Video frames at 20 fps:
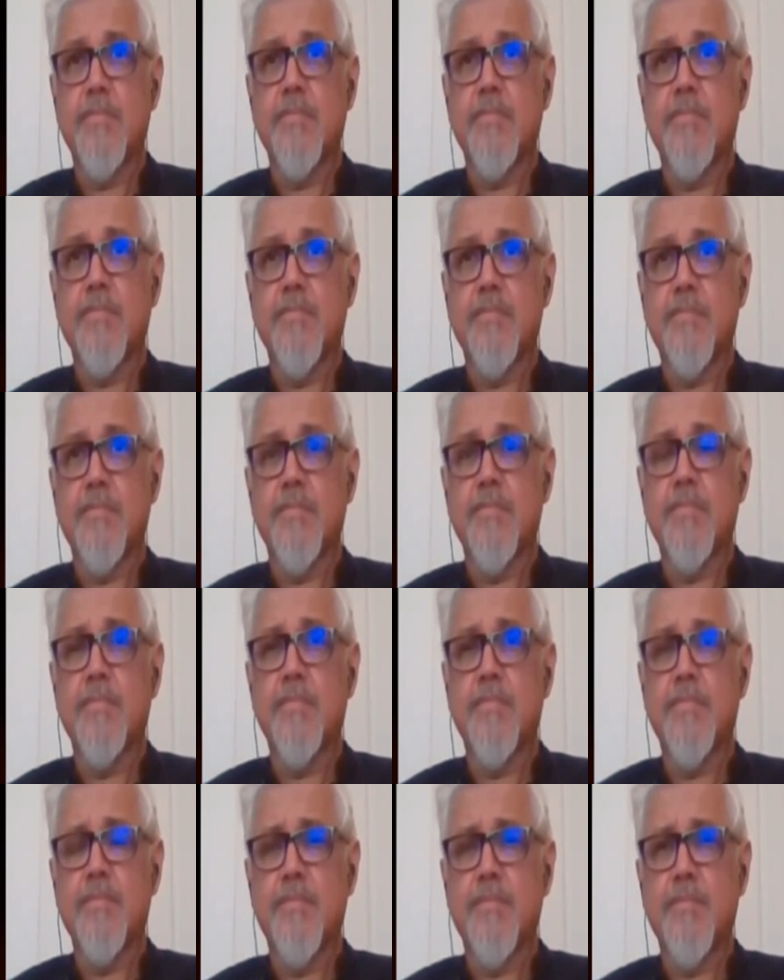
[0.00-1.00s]

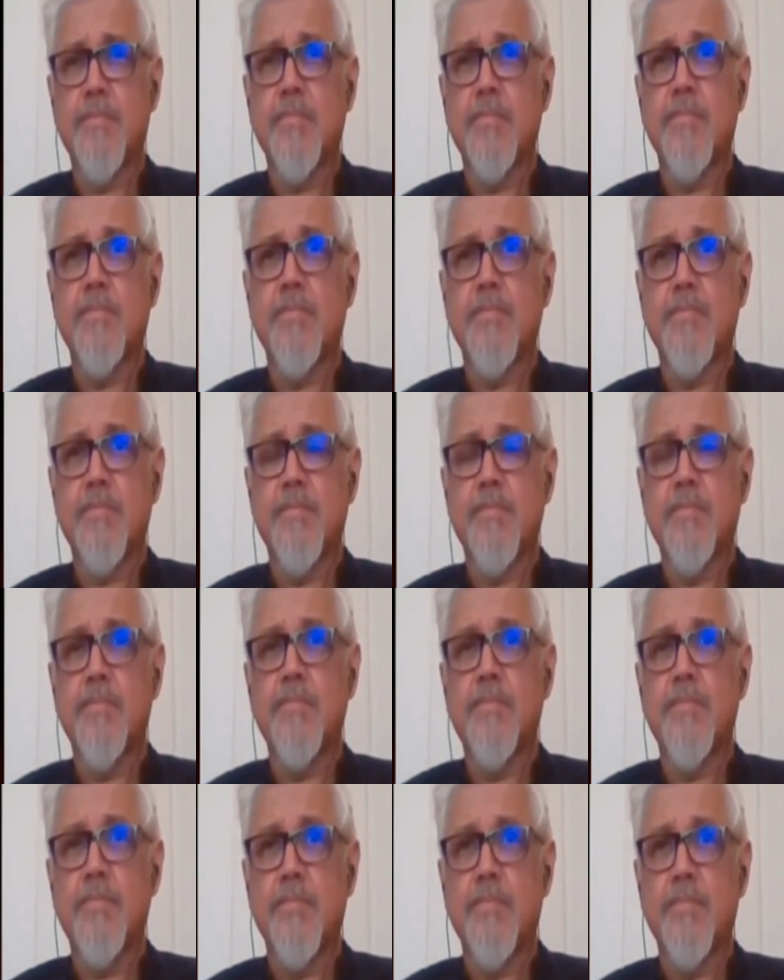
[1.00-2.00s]

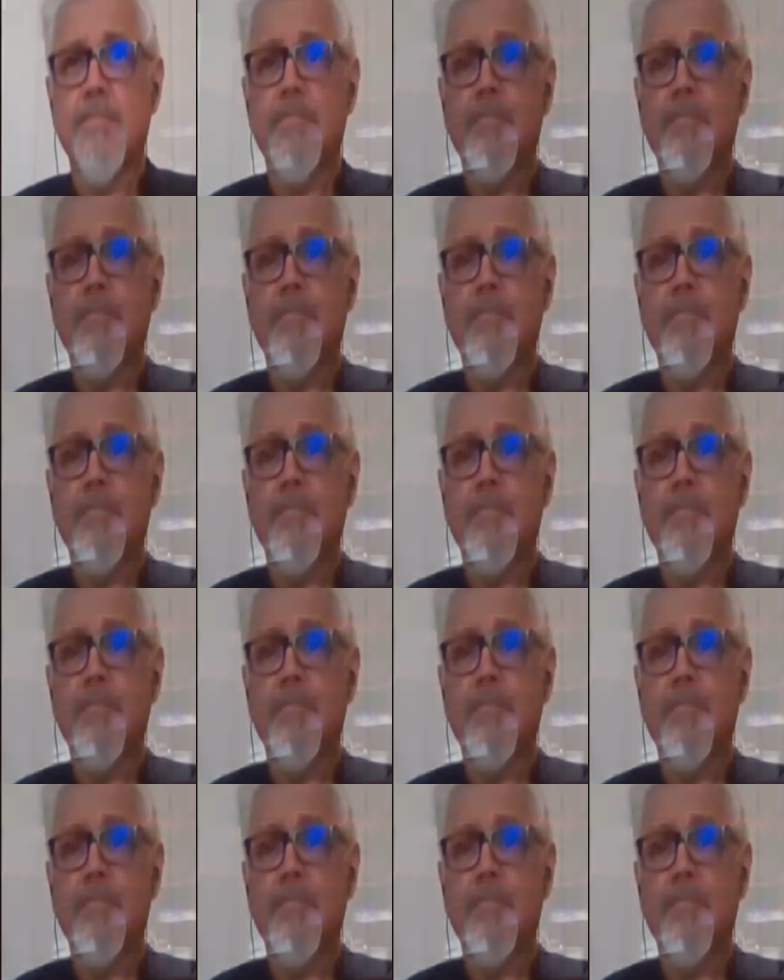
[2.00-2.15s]
This person isn't speaking.